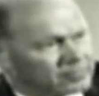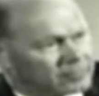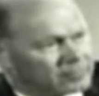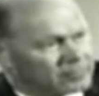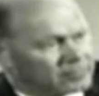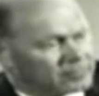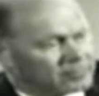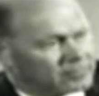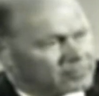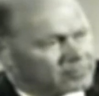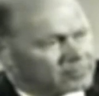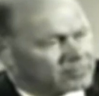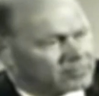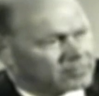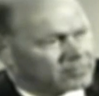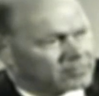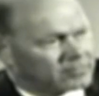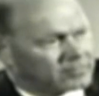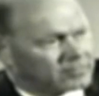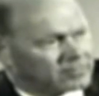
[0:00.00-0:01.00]
But you're
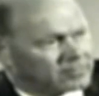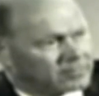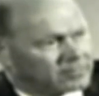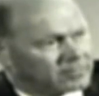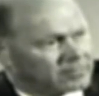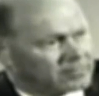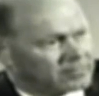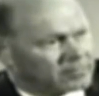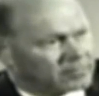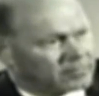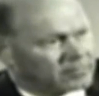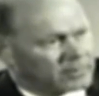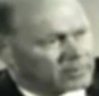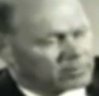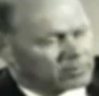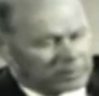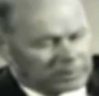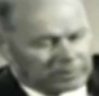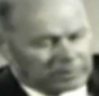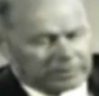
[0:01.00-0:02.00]
an operating airport.
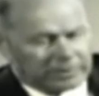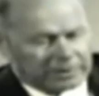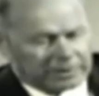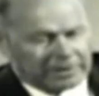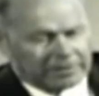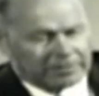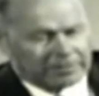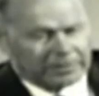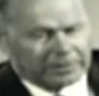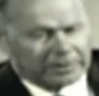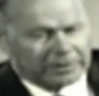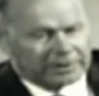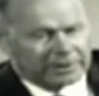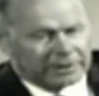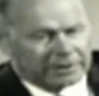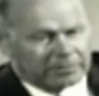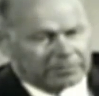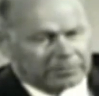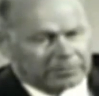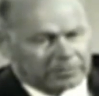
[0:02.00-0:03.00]
Well, we're an operating
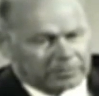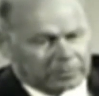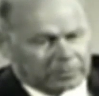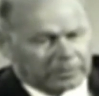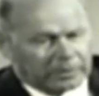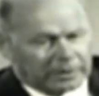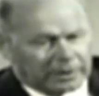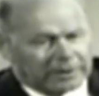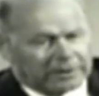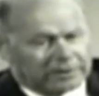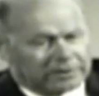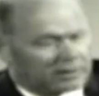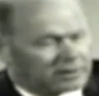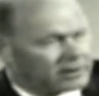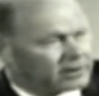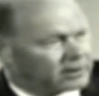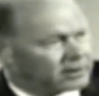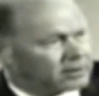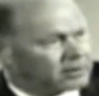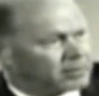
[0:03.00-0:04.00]
airport, but we're
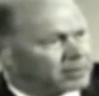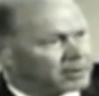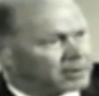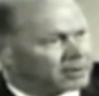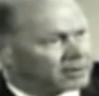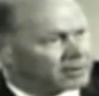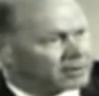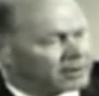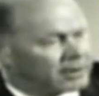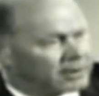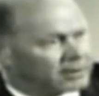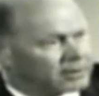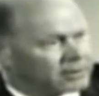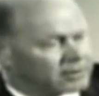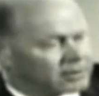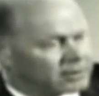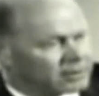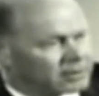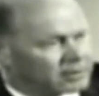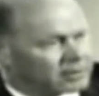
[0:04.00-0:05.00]
isolated in the middle of the
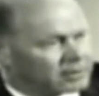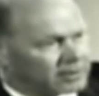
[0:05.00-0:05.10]
desert,